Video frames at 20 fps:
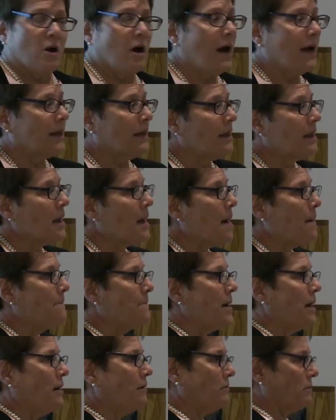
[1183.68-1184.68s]
talking
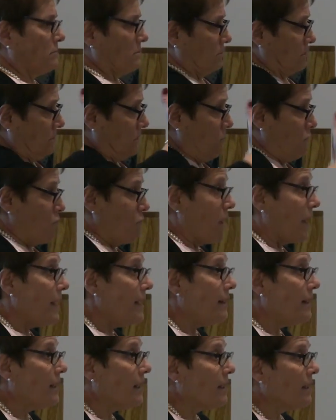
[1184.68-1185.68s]
about
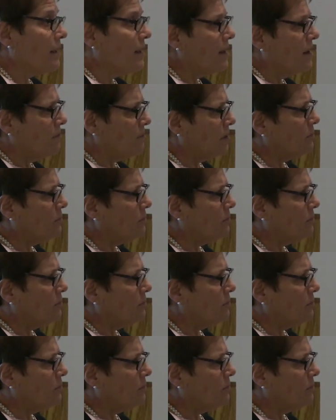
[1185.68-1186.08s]
writing,